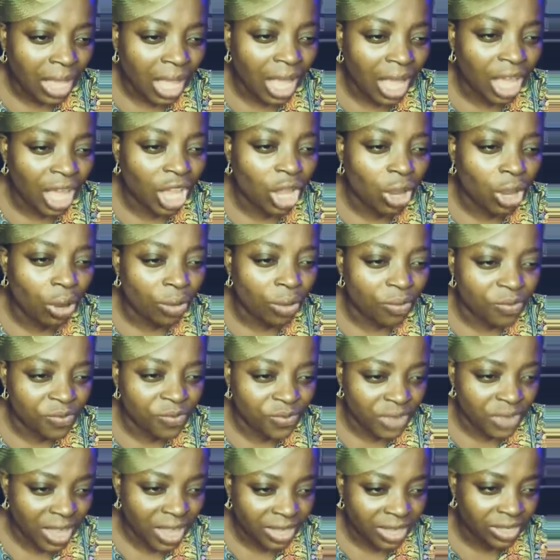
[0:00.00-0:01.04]
and
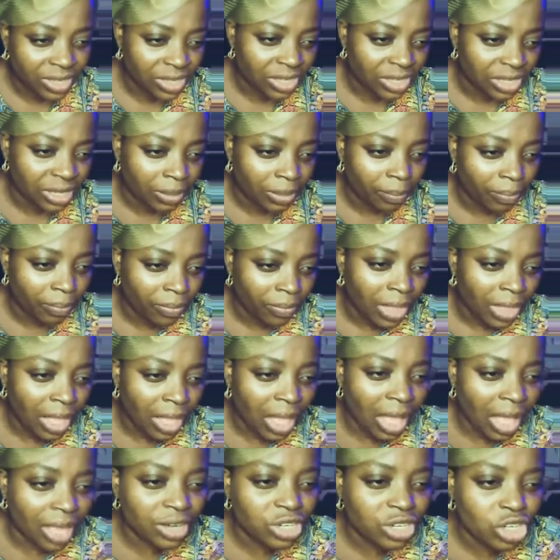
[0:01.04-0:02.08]
confessed
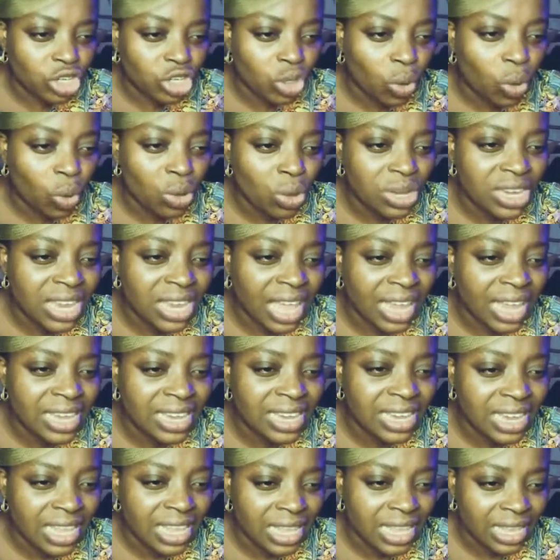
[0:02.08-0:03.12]
and showed their
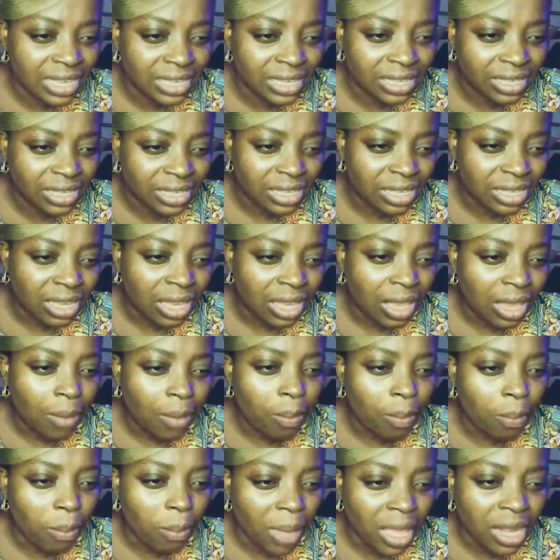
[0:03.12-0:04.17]
deeds.
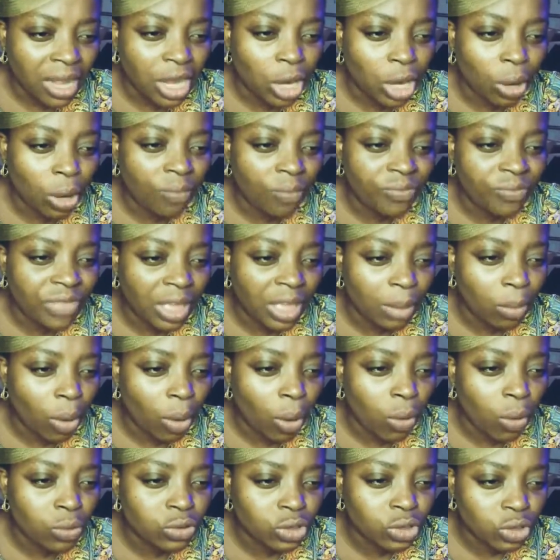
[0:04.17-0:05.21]
Many of
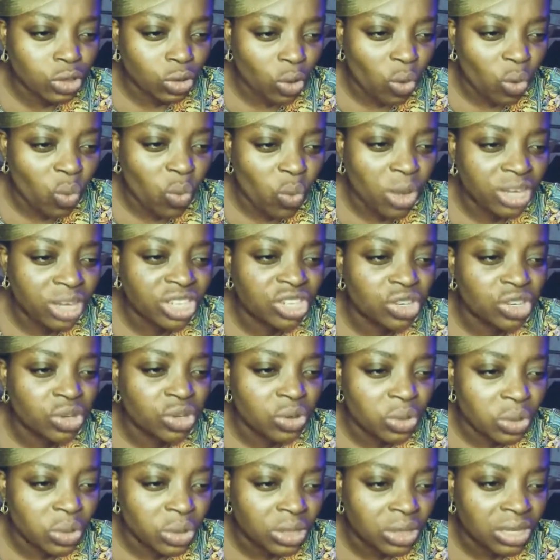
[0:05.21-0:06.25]
them also, which
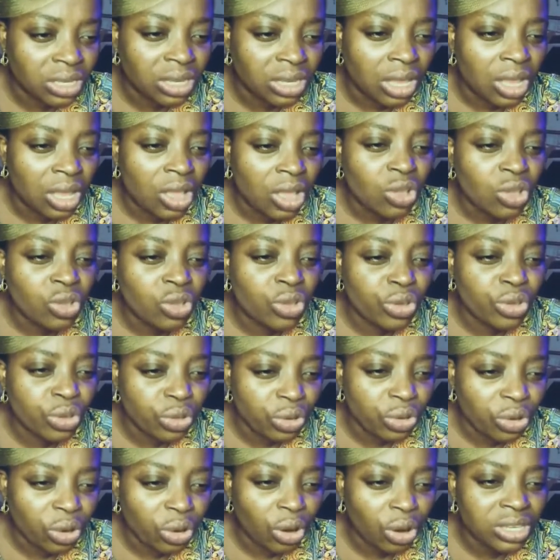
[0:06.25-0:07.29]
used
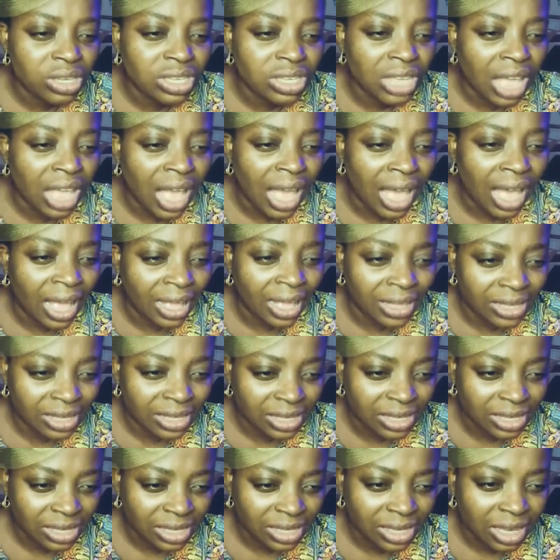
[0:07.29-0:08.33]
curious
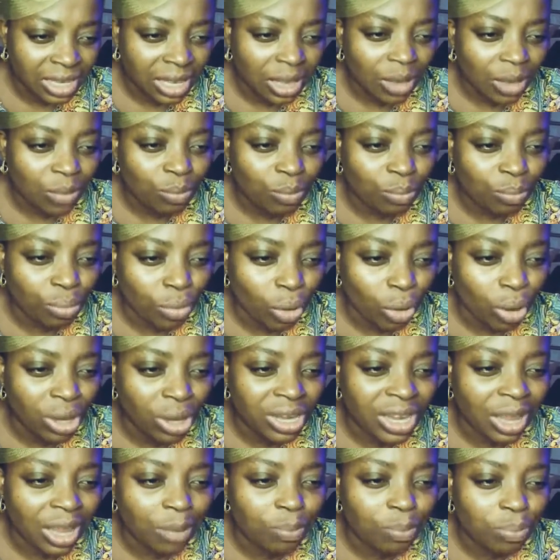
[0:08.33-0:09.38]
arts,
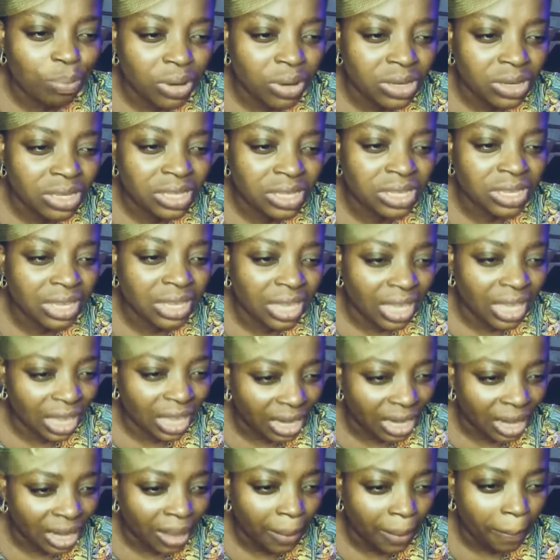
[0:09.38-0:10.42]
brought their books
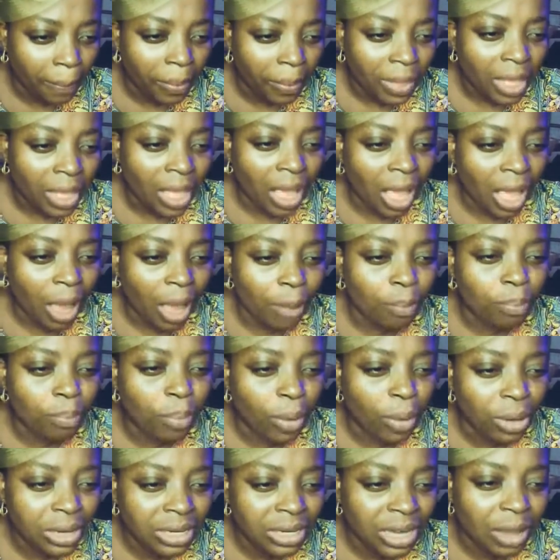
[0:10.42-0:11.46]
together and
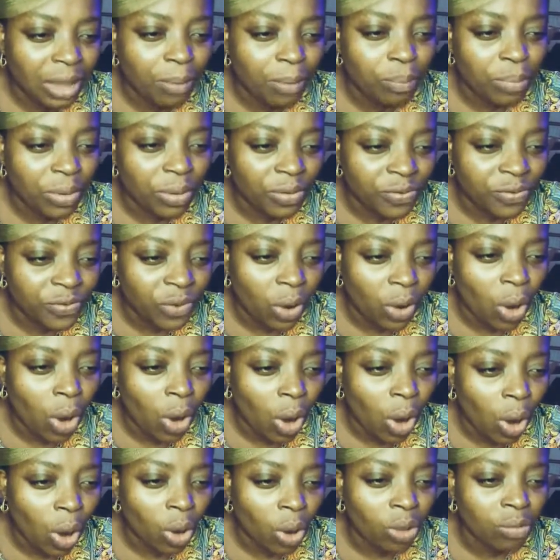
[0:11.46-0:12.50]
burned them
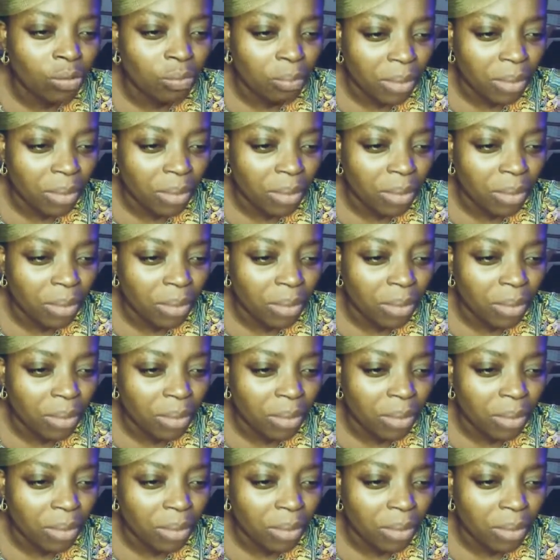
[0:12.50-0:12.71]
before all